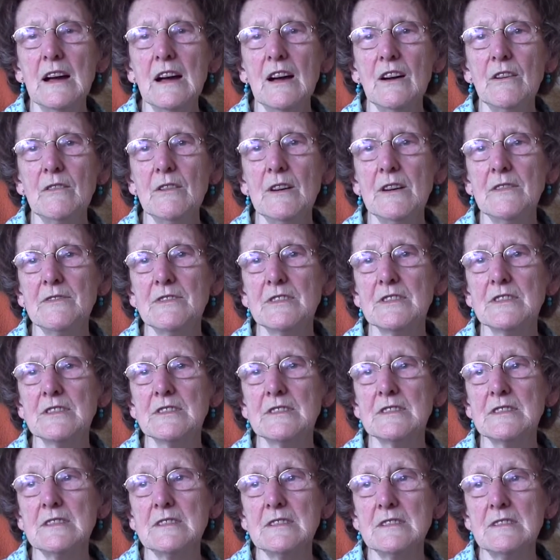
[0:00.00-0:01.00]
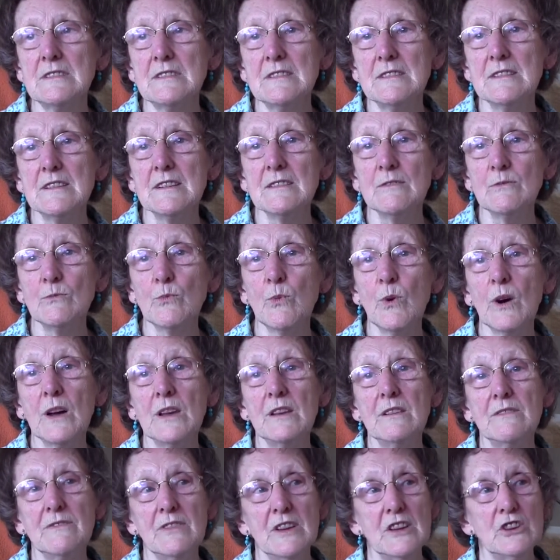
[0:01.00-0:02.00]
However, uh,
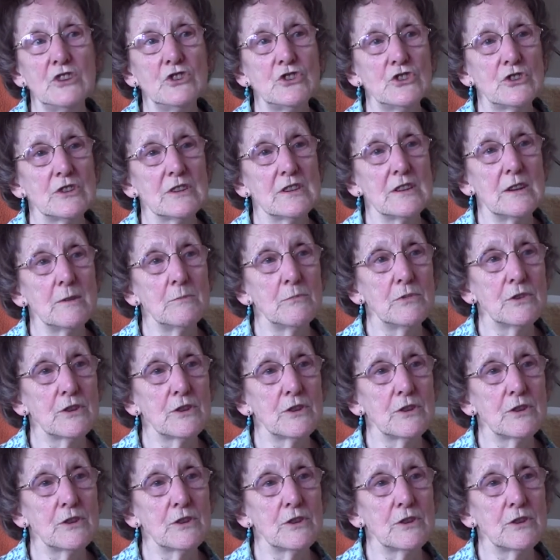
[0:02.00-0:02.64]
one eventually